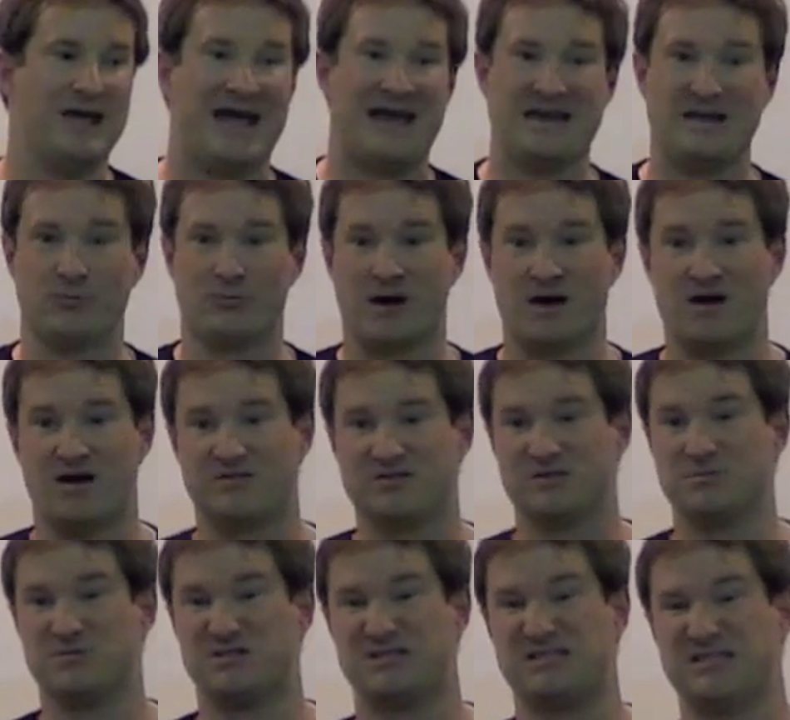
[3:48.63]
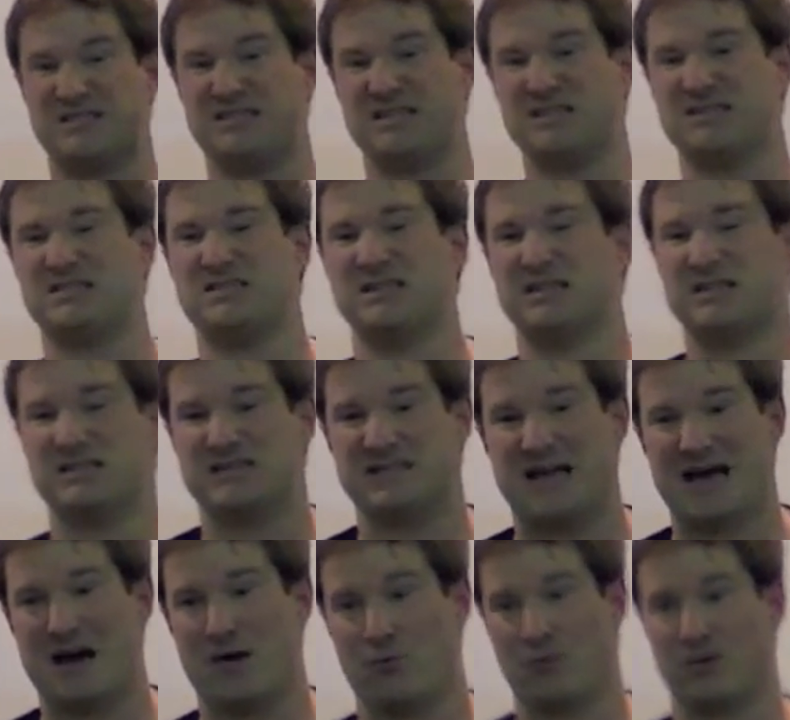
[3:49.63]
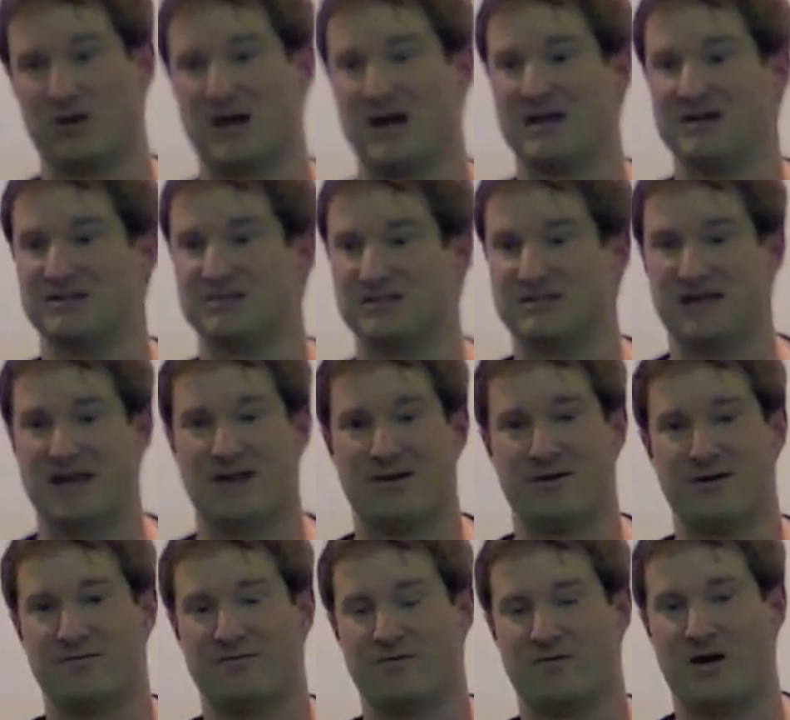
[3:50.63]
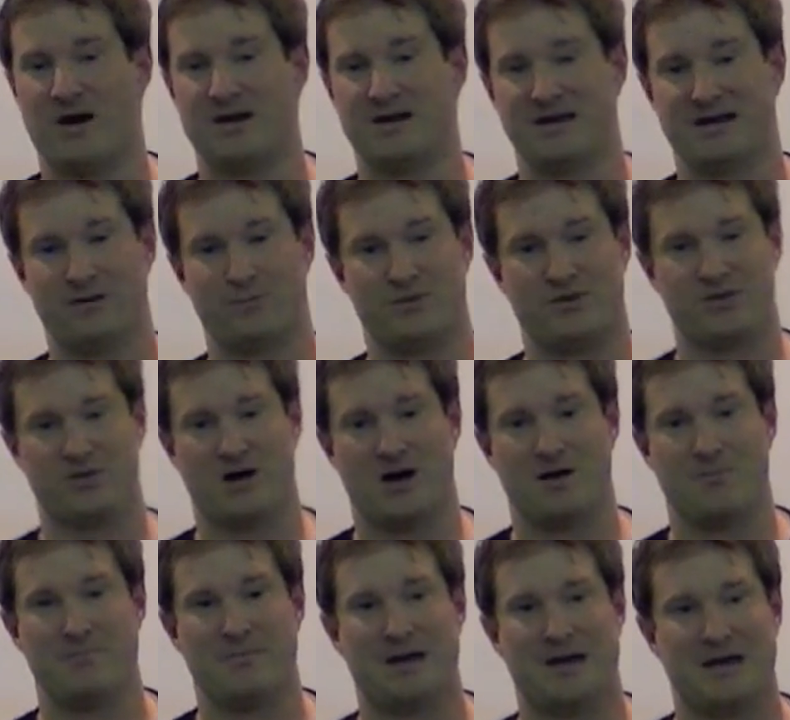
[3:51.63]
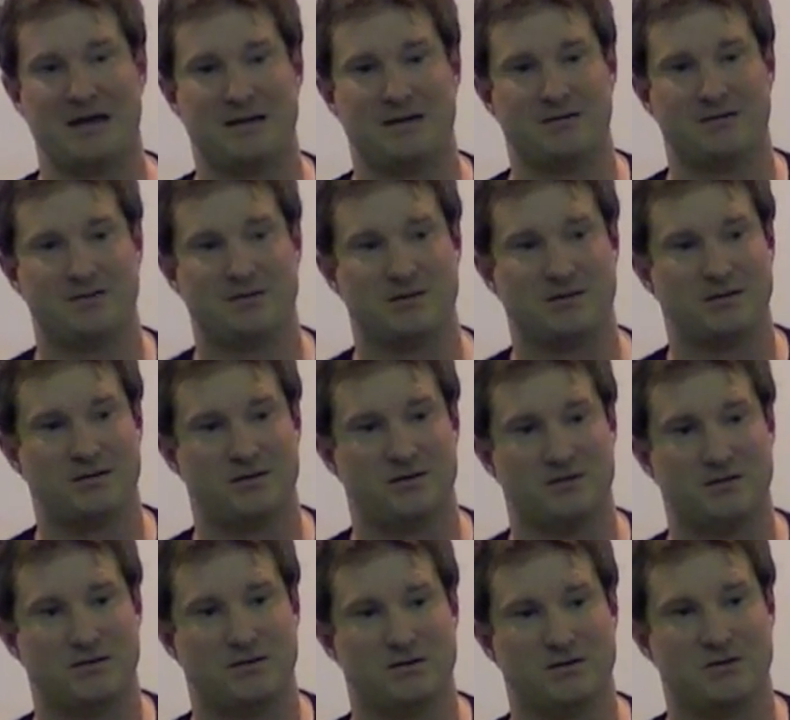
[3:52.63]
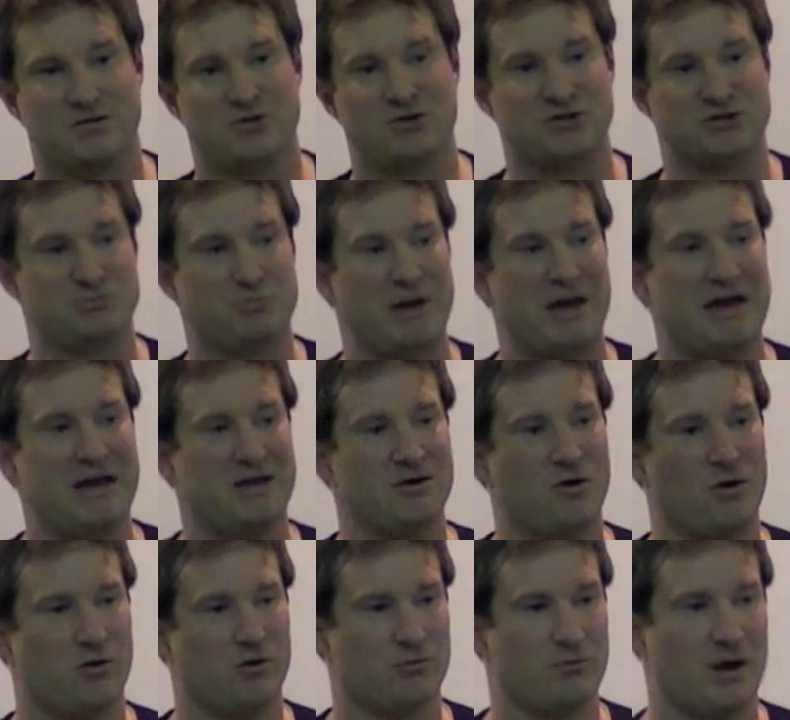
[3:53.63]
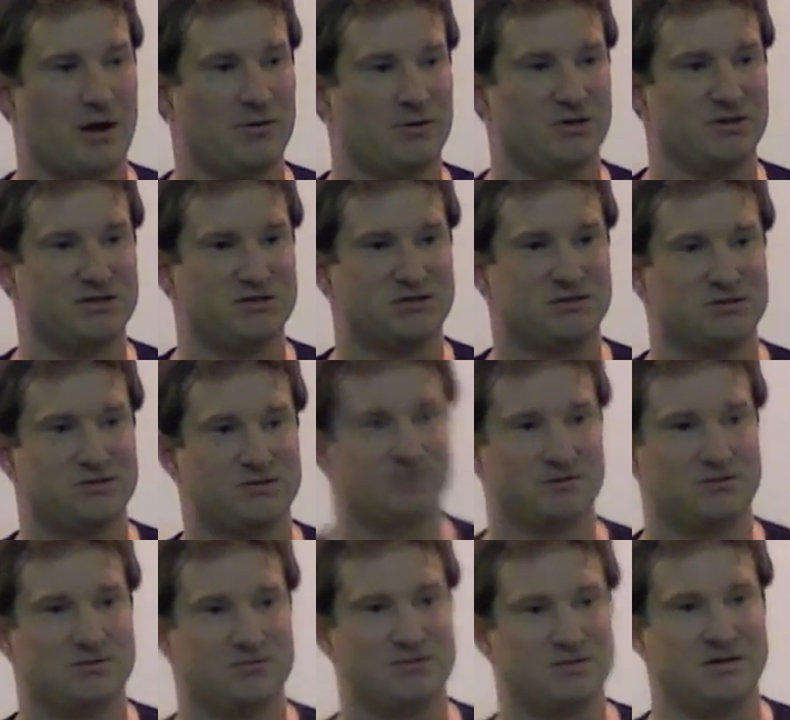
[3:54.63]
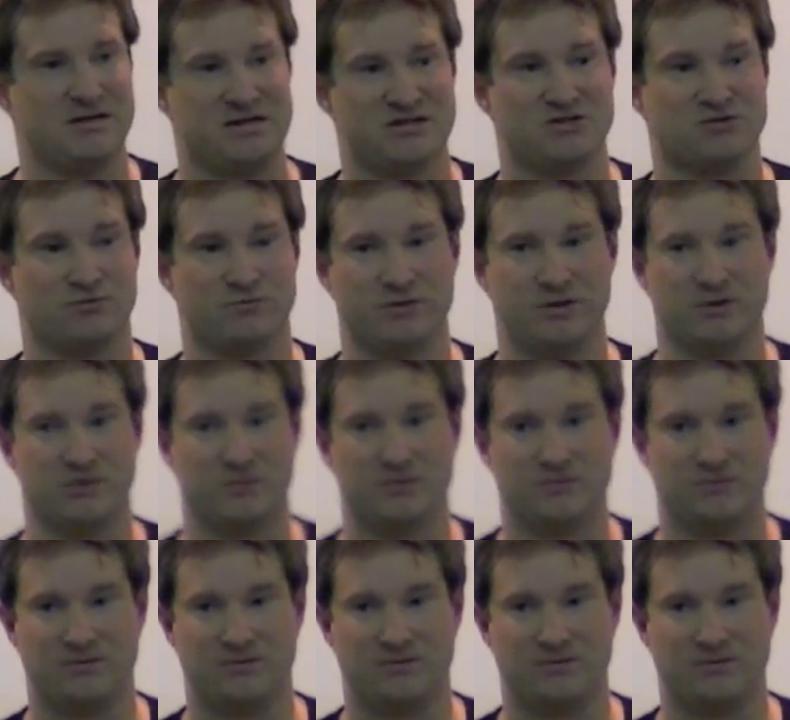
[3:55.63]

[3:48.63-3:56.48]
And he read off some statistics that were kind of scary and frightening, and we thought, man, there's pain all around us, and it's real.